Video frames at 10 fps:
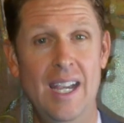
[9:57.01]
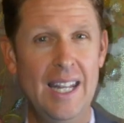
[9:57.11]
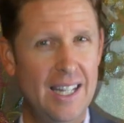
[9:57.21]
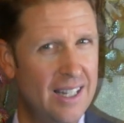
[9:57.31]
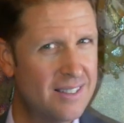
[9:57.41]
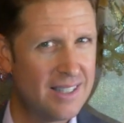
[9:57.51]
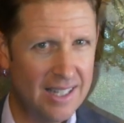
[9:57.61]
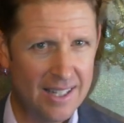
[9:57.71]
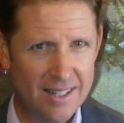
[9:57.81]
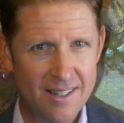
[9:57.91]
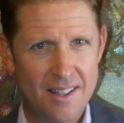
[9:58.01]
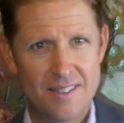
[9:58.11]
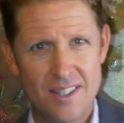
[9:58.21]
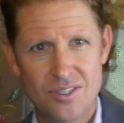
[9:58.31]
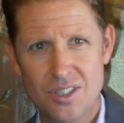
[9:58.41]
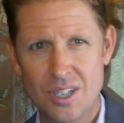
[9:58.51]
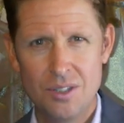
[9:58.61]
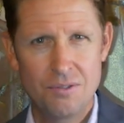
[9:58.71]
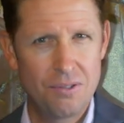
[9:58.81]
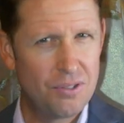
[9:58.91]
And it is in this
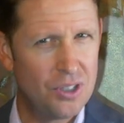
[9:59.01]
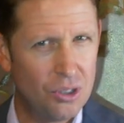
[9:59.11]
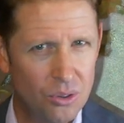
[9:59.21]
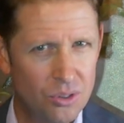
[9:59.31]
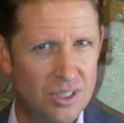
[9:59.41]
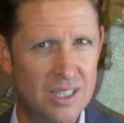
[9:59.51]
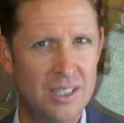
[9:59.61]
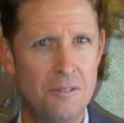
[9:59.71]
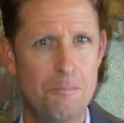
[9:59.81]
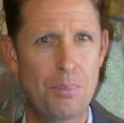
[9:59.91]
confusing,